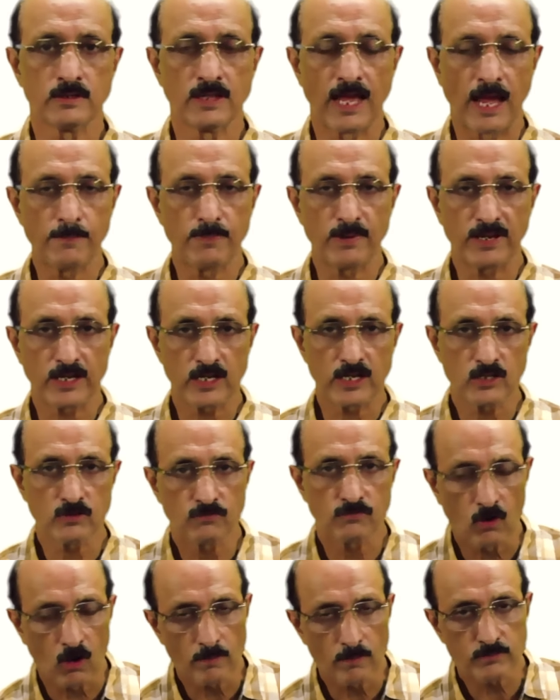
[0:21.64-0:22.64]
the
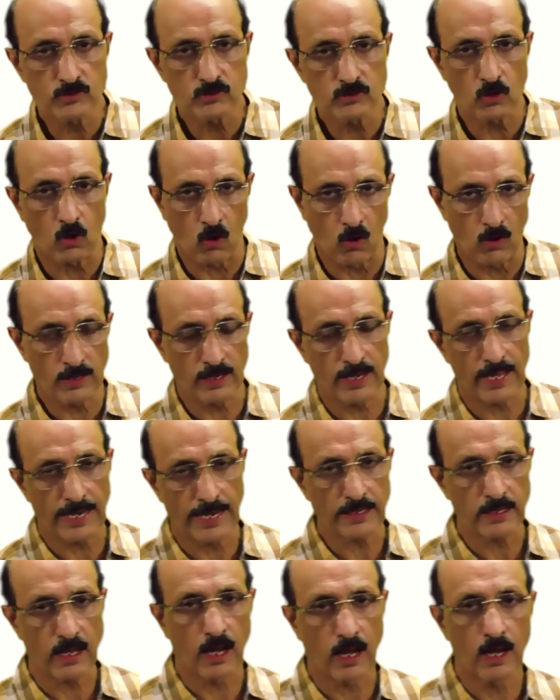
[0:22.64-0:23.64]
applicant forms
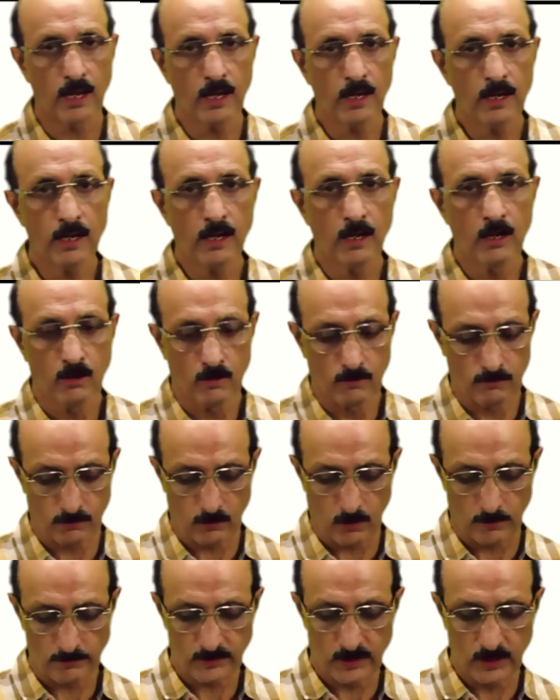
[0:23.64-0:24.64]
online are
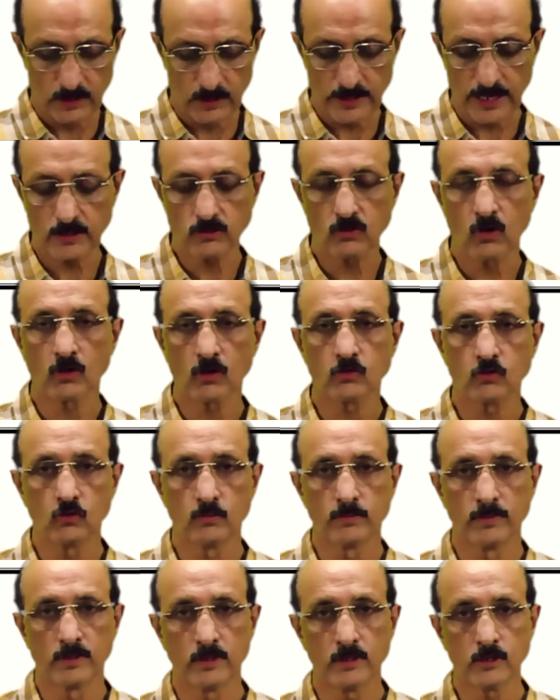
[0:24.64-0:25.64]
from 30th
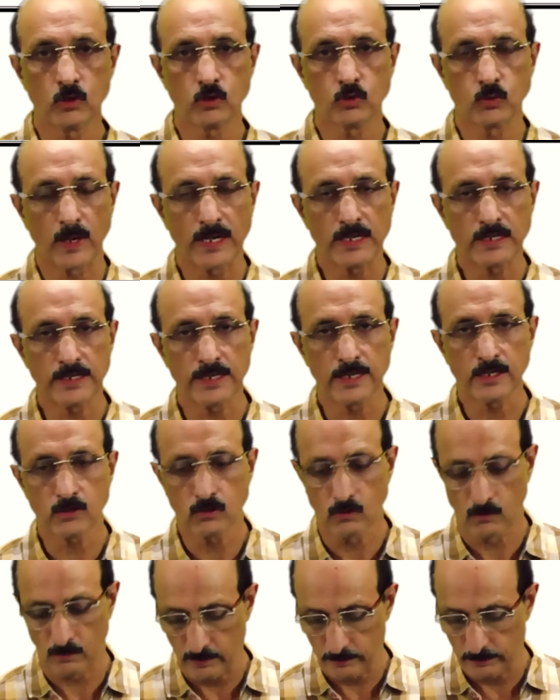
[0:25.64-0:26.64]
October to
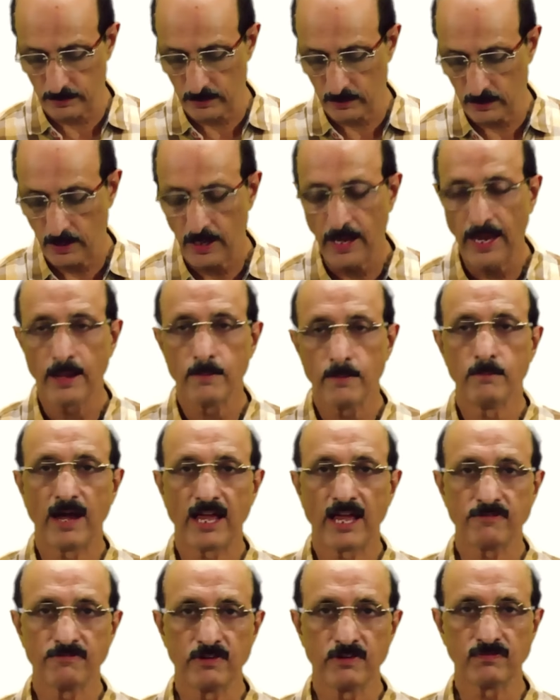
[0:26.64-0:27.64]
28th November
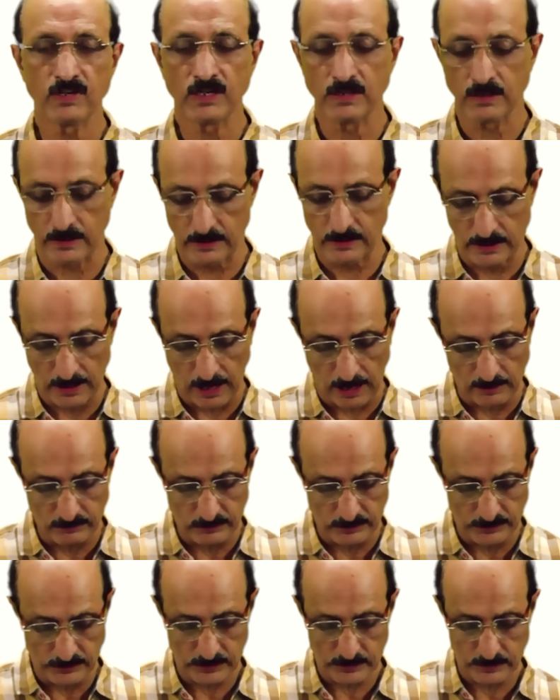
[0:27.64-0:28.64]
by 1500
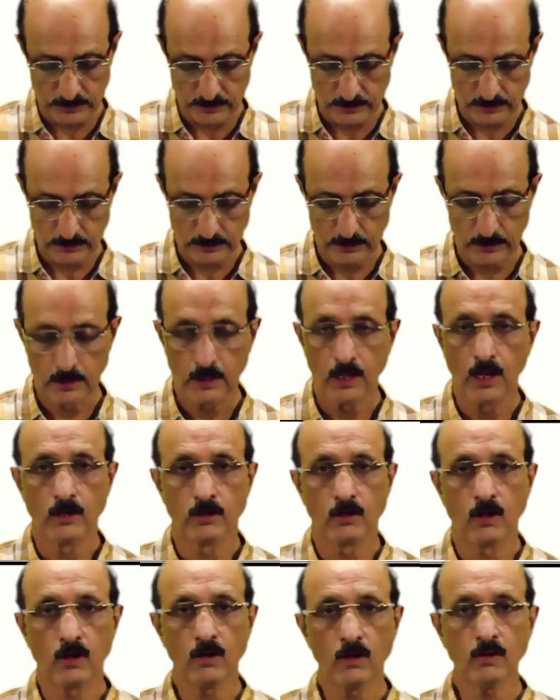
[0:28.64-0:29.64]
hours.
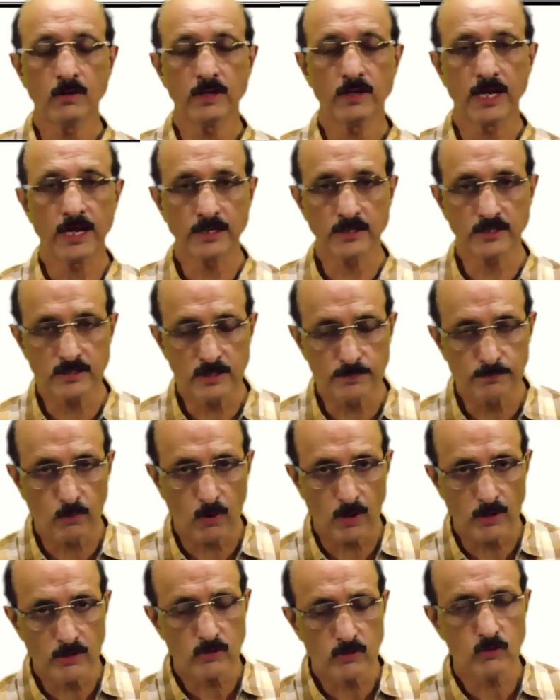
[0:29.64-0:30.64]
Now, it is
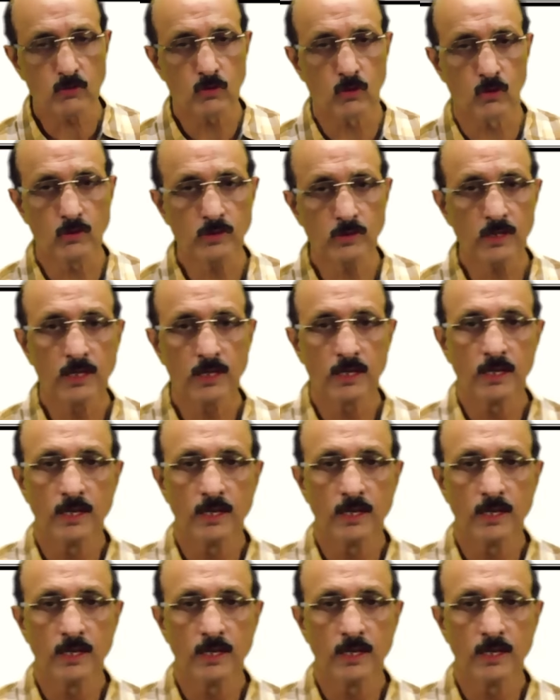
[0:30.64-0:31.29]
important to note